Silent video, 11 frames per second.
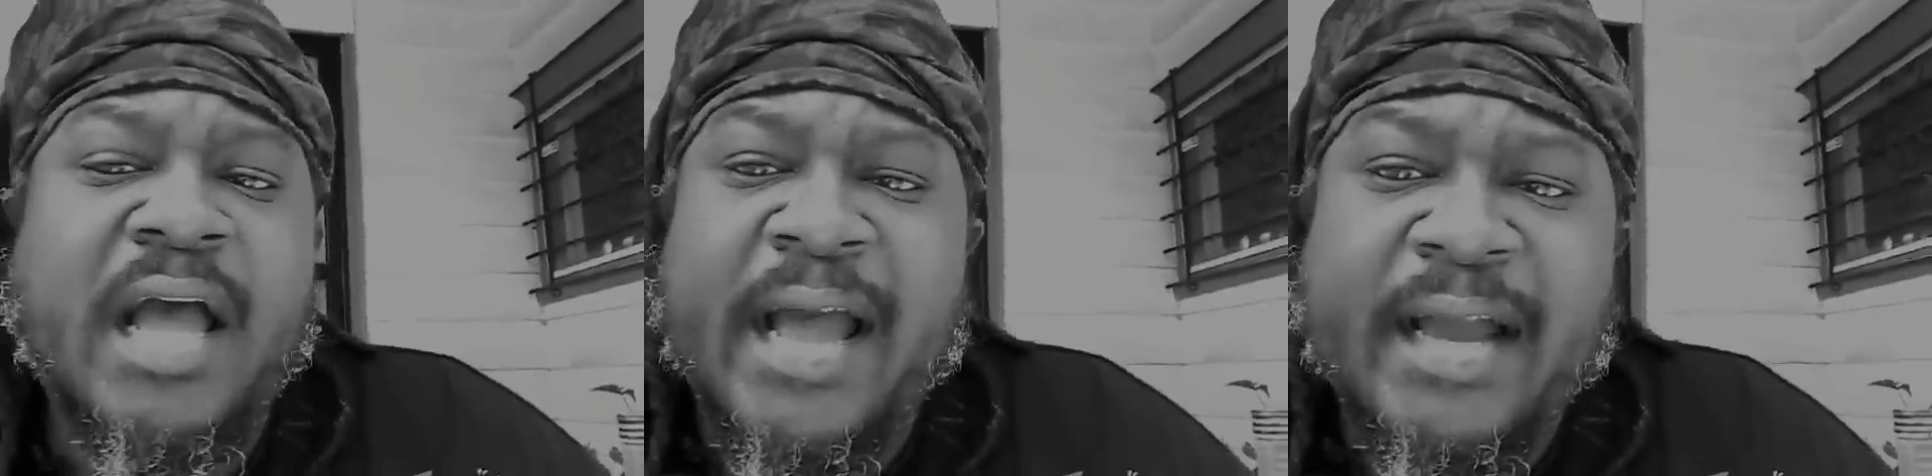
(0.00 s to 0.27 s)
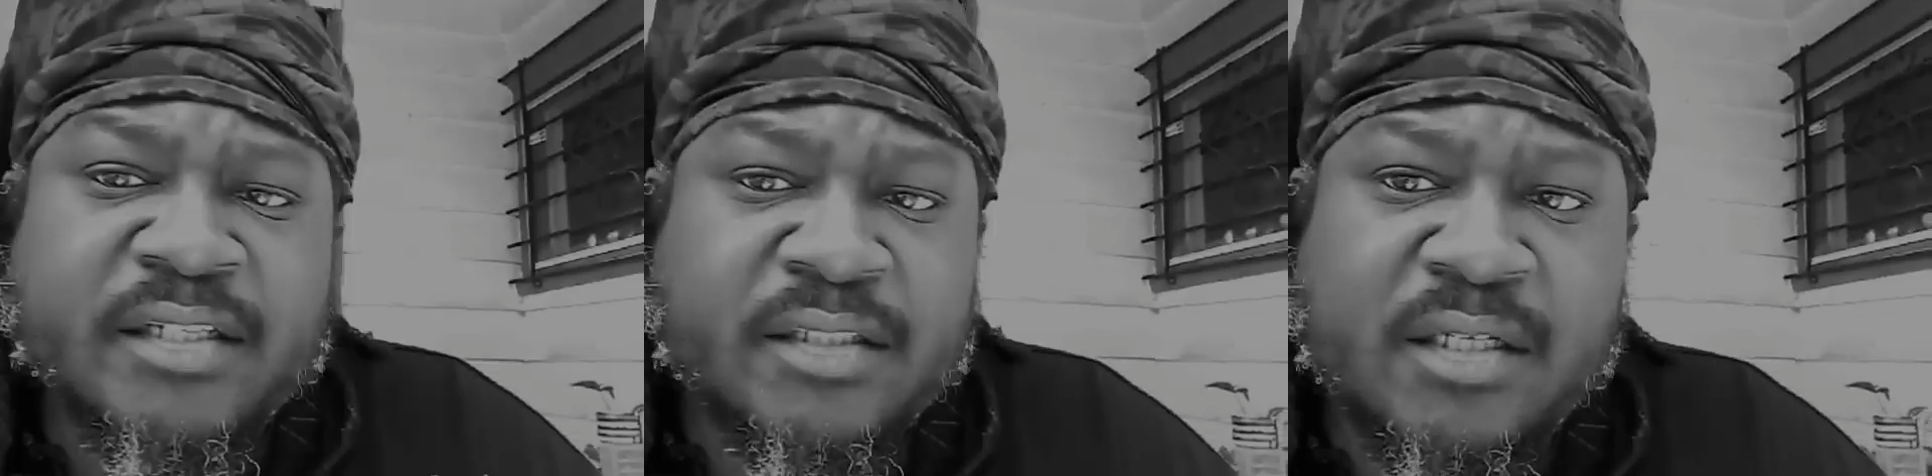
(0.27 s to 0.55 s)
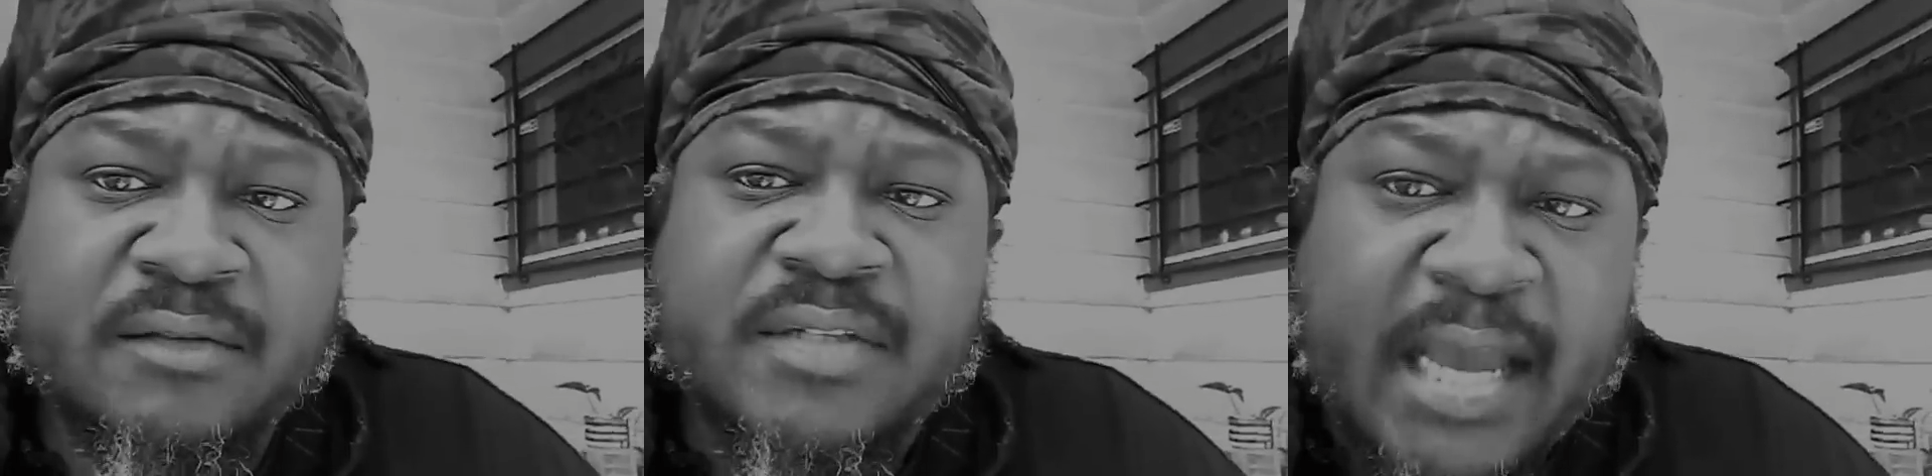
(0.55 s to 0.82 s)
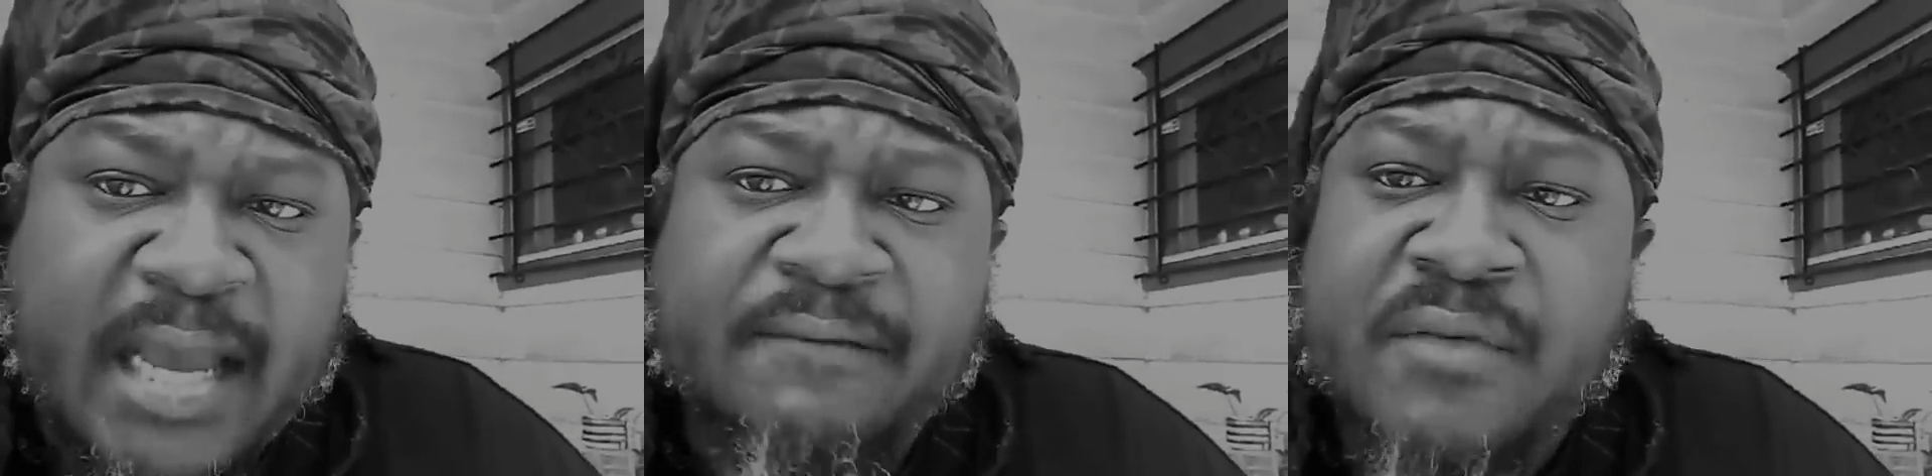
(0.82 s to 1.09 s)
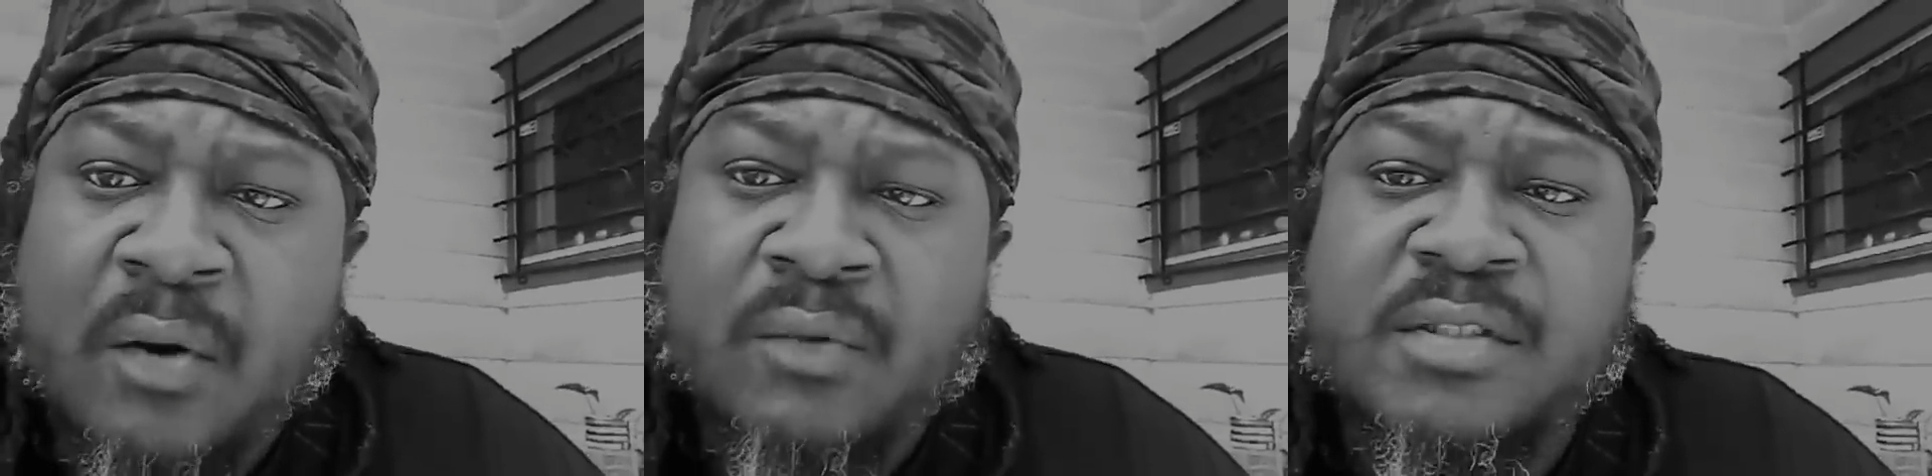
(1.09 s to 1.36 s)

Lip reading: Adjectives have no